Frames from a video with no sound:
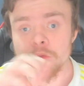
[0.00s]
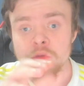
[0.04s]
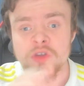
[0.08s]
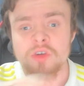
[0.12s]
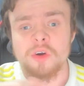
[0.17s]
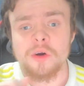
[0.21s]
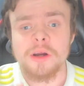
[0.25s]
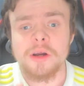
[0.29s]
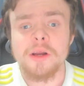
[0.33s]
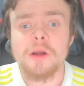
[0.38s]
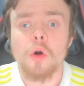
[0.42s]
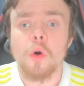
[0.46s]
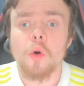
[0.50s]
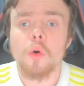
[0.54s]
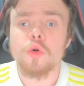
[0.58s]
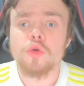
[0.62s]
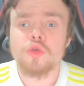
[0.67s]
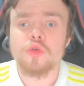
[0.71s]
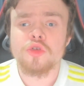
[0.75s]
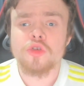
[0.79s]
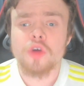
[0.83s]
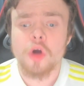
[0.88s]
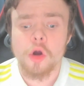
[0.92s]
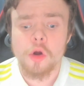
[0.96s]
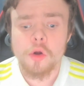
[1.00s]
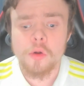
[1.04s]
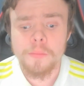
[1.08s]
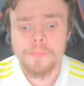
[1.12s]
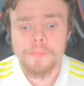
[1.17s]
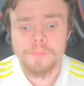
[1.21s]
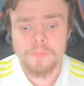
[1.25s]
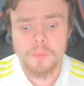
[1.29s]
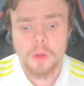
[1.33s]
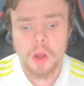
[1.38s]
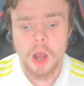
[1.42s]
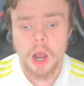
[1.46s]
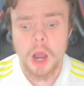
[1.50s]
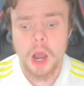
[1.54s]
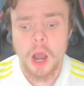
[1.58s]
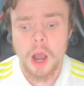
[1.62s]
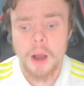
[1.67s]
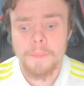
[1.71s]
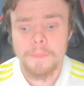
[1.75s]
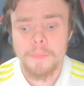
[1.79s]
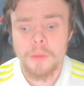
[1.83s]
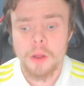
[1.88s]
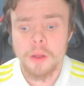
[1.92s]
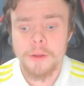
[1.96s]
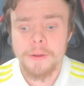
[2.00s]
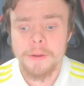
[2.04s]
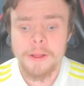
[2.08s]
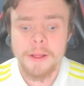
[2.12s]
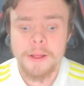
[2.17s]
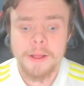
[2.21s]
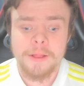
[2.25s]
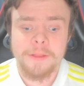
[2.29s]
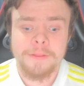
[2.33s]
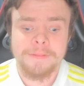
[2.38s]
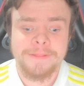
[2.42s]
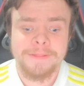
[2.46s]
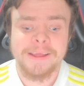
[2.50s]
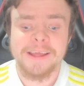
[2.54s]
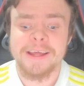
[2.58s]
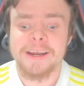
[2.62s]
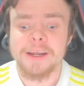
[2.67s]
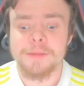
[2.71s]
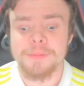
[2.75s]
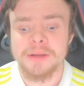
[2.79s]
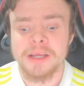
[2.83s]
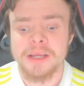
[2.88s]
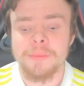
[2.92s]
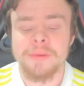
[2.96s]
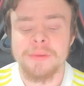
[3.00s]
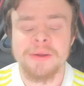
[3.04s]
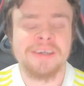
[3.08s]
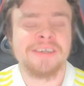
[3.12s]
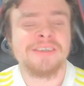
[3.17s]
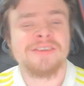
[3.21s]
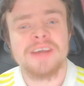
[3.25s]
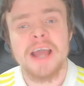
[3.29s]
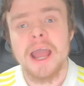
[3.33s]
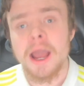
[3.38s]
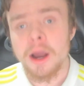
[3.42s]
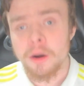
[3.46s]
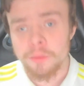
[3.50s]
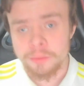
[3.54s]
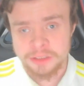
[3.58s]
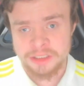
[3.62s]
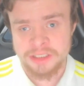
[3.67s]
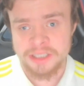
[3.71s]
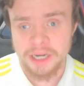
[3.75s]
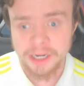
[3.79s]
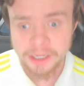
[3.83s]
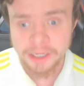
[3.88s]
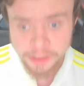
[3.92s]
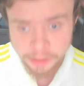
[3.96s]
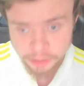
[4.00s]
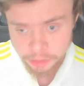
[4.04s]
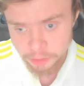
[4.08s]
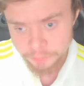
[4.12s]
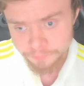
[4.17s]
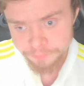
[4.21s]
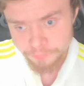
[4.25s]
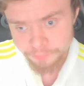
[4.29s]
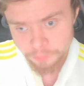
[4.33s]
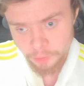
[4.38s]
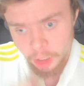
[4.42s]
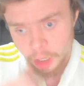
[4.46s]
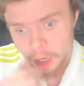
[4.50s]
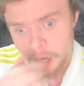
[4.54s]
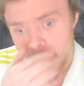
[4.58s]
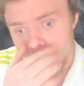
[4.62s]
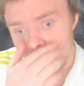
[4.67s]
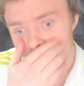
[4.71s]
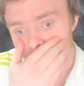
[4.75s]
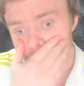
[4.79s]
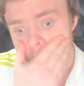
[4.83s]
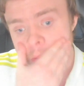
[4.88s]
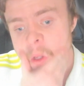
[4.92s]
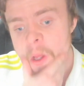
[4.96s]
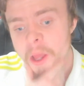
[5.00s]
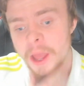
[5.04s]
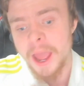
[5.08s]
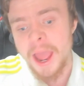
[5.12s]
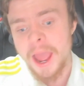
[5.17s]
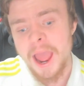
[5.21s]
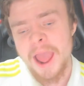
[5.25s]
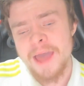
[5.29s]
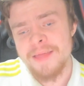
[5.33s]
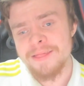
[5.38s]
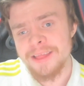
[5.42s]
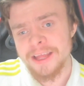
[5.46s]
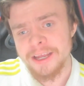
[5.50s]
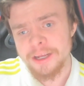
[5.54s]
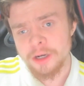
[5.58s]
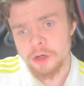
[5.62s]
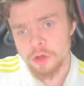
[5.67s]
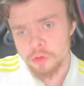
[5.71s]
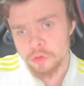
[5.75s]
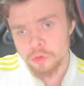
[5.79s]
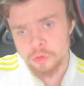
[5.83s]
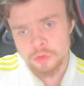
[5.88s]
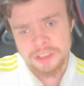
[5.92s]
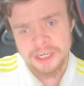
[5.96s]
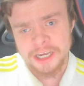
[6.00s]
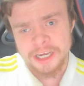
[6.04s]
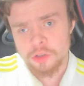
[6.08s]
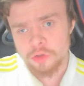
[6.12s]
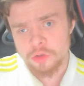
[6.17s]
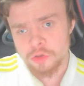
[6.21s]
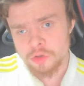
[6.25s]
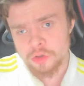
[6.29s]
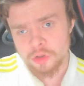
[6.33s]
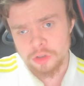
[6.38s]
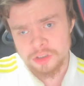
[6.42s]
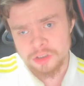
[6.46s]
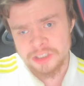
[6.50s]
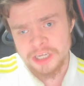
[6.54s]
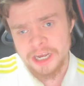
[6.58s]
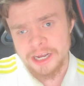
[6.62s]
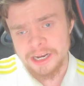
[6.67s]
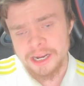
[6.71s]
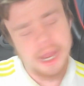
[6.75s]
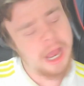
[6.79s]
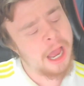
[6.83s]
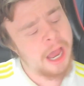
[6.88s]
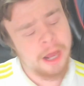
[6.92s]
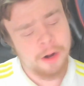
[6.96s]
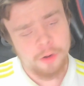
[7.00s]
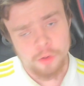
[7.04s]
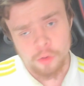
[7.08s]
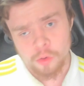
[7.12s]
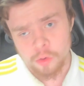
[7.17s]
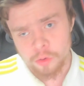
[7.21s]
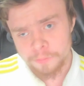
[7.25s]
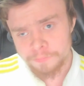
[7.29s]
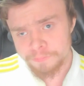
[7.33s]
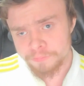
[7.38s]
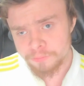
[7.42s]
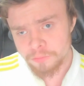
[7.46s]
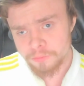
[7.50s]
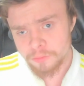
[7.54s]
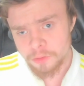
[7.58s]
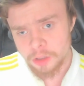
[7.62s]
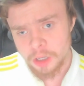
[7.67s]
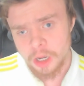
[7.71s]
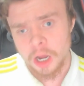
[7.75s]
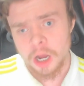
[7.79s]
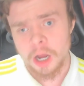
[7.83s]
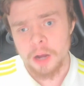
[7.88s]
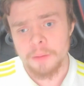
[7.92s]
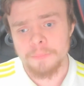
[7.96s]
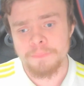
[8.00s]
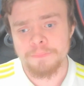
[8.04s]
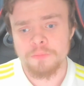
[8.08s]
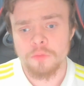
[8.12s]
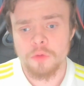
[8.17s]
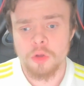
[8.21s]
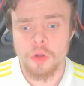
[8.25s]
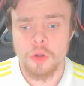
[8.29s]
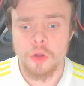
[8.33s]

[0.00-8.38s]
Sorry. Also, they're going to be coming against our attack, and they don't look dangerous on attack at all. When